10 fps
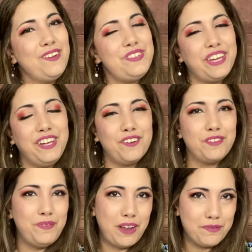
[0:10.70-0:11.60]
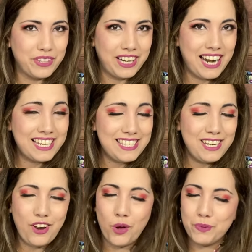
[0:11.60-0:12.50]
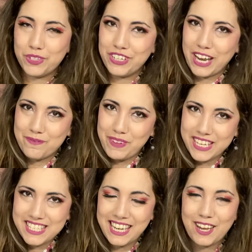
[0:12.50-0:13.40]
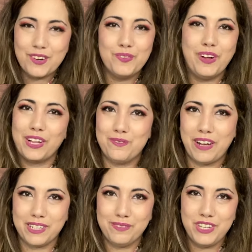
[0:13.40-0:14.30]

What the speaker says: Lucia here from Laughing With An Accent. Hope you're doing amazing and welcome back to my